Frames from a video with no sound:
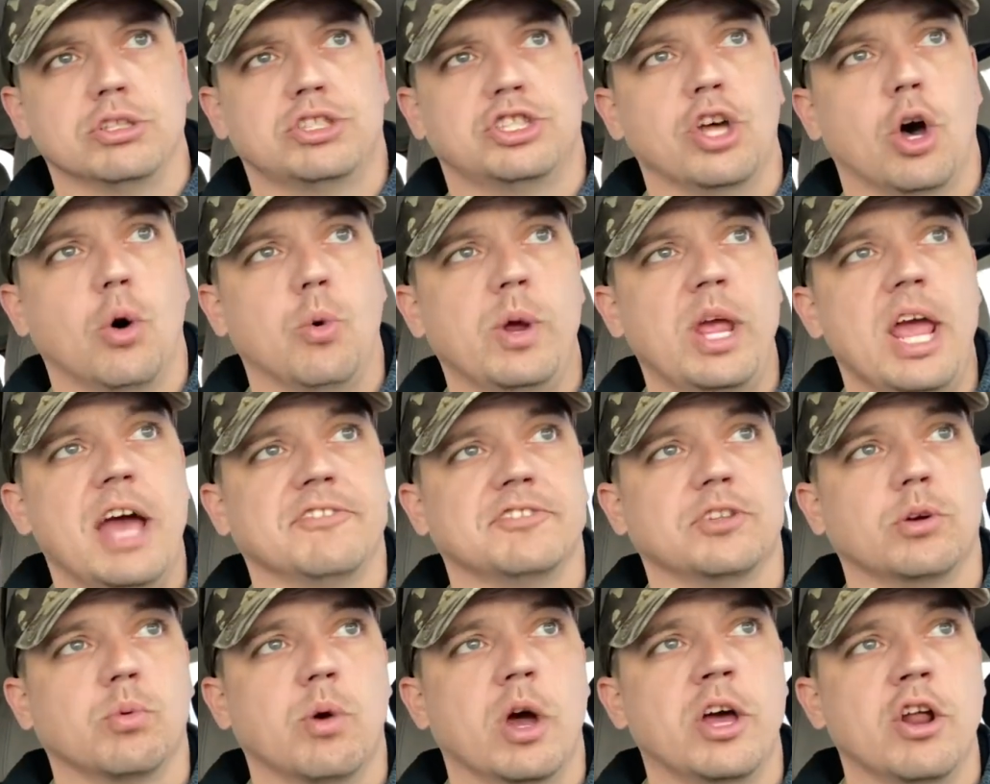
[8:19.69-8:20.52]
So we have
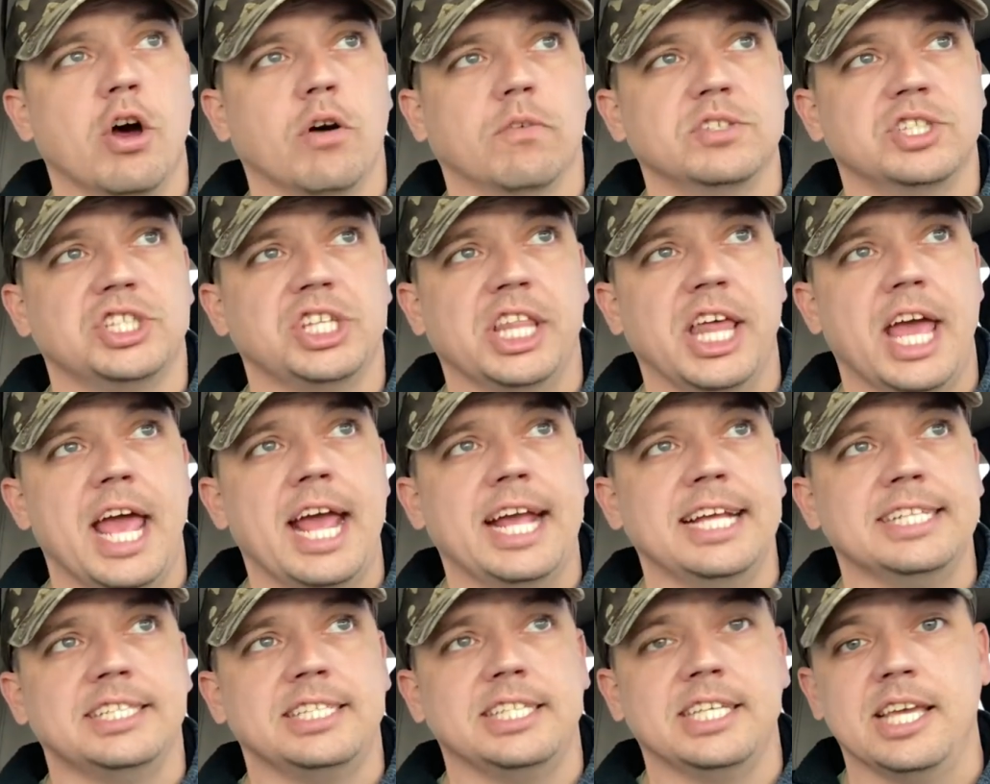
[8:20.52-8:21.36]
to run over to the
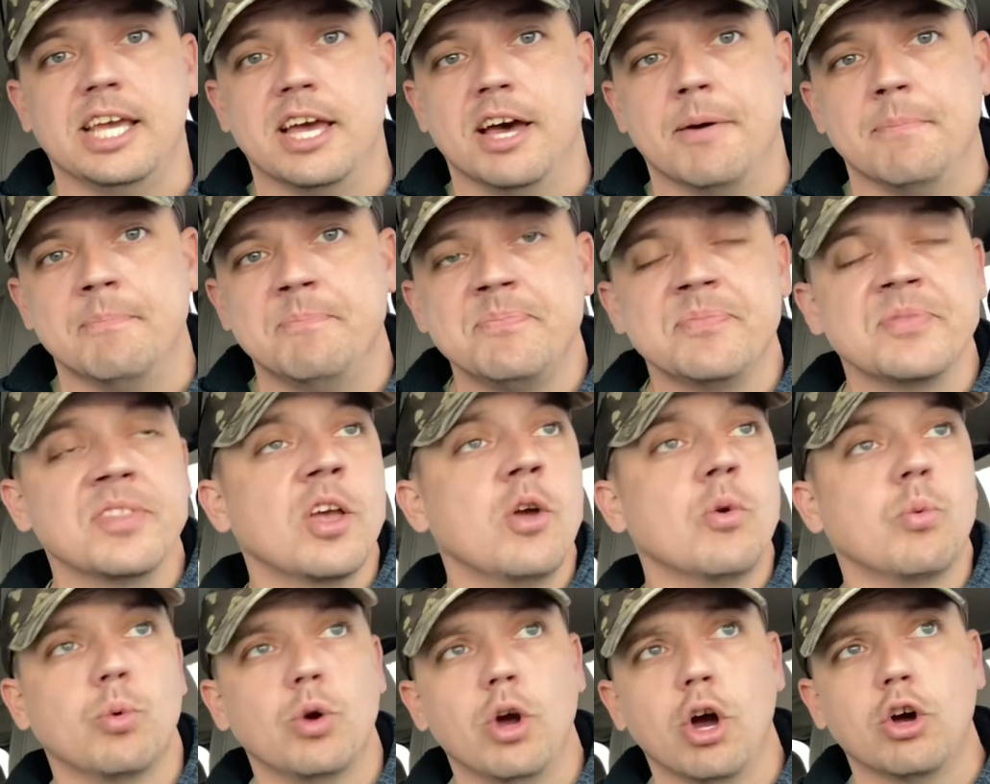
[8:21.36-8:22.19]
ATM
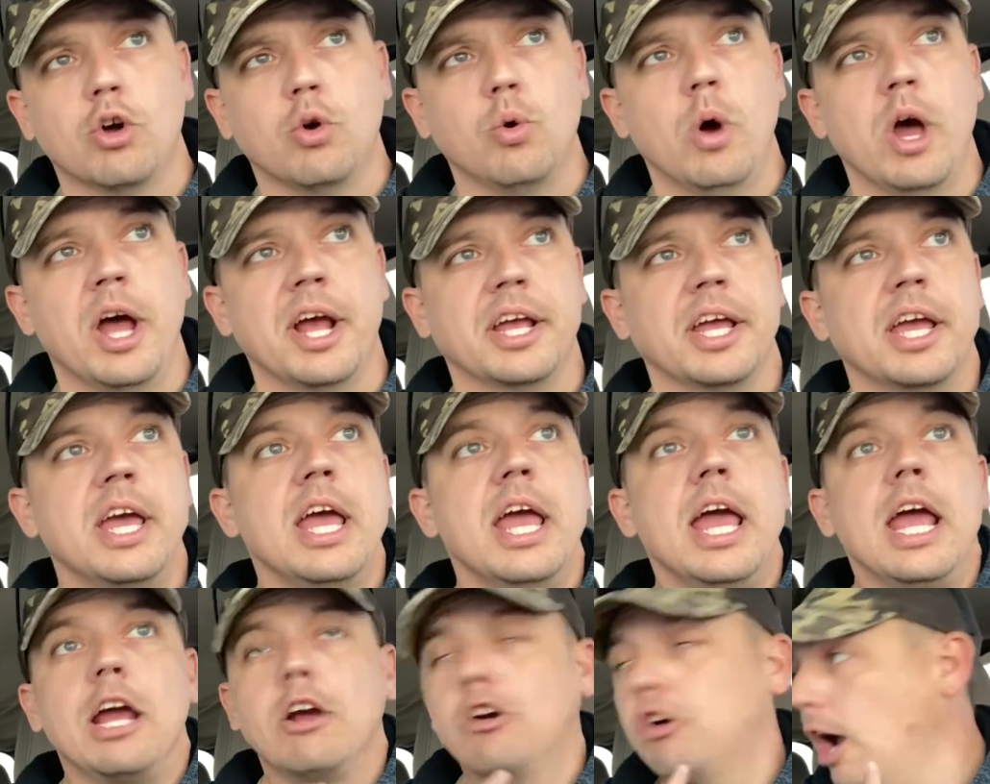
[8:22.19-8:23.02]
real quick,
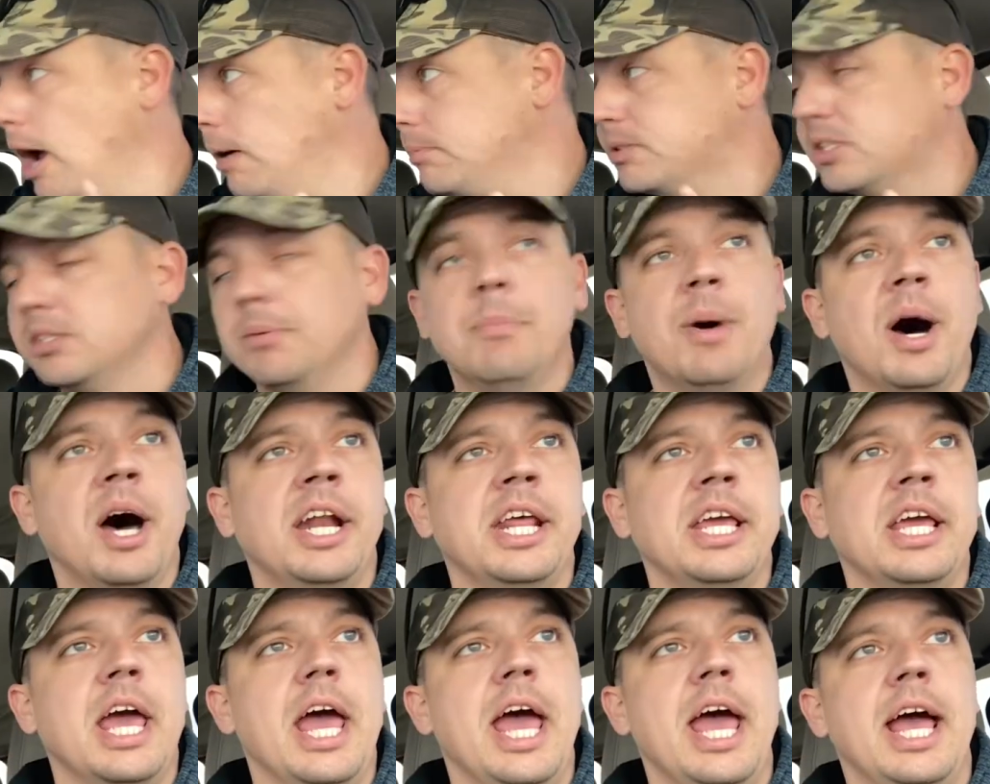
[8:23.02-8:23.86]
grab some
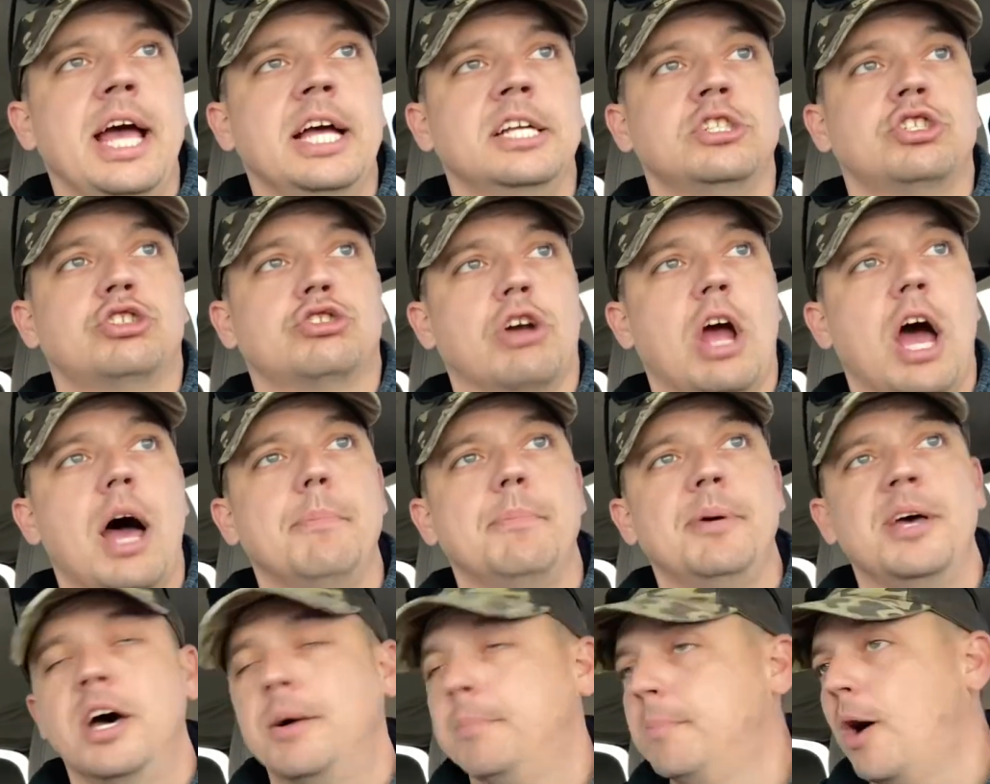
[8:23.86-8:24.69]
money and
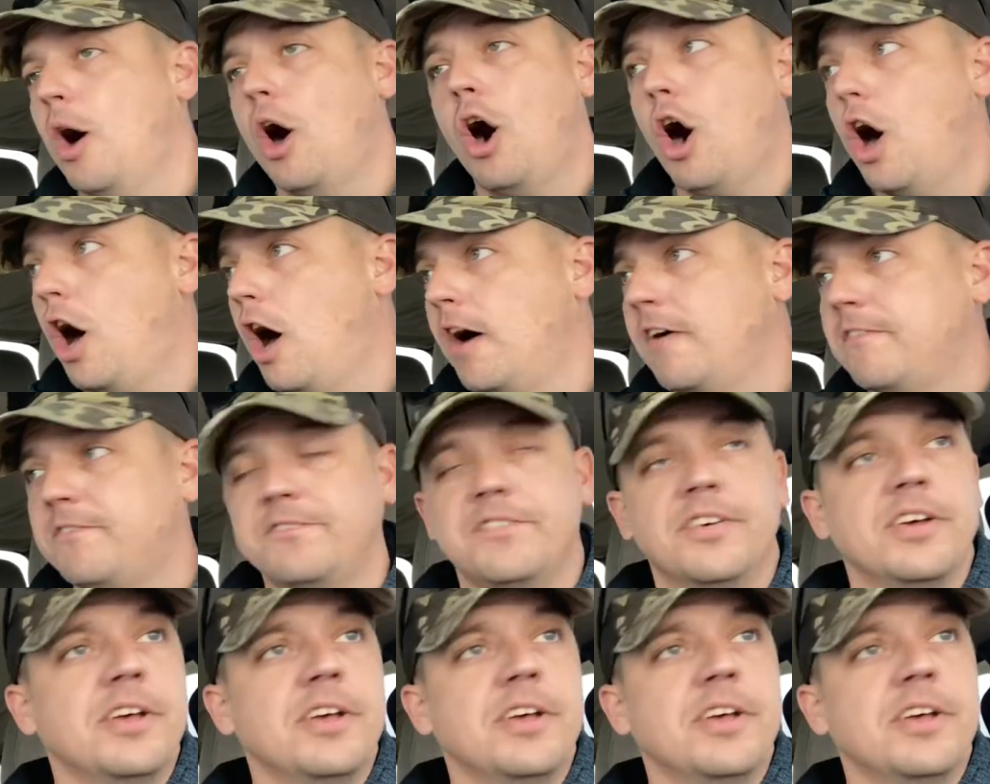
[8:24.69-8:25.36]
drop him off,